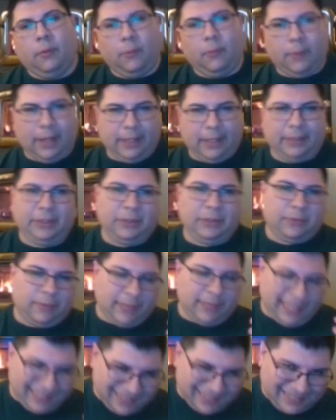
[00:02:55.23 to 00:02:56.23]
When
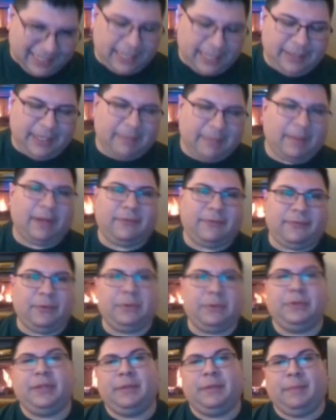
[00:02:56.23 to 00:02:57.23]
you exceed the amount of
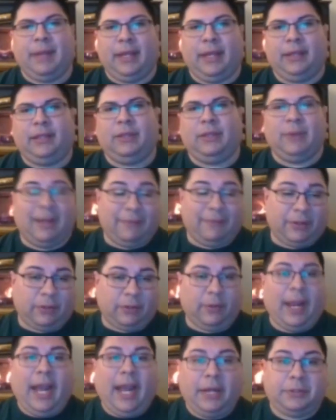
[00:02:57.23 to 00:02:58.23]
food you can make, you have a
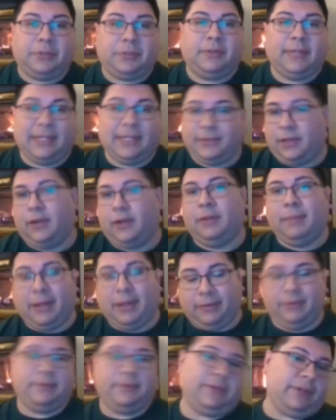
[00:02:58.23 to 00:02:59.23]
crash. That's called a
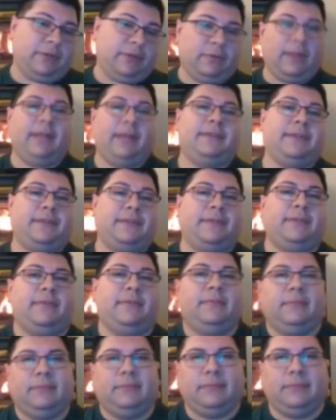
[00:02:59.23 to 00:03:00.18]
Malthusian crisis.